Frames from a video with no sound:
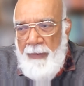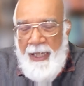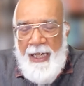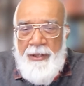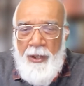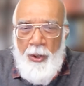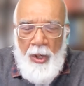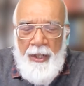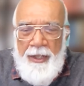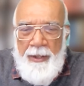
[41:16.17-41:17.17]
against the
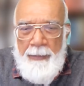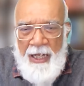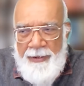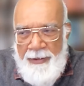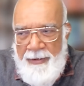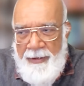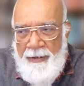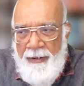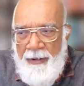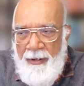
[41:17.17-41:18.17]
cognitive biases
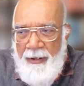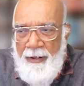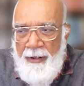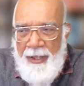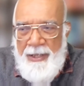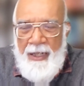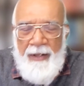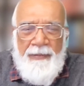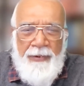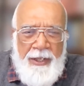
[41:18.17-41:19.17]

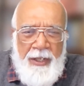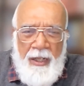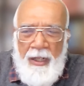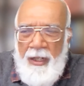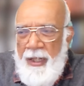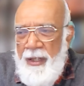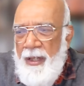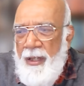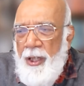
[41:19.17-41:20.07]
listen emphatically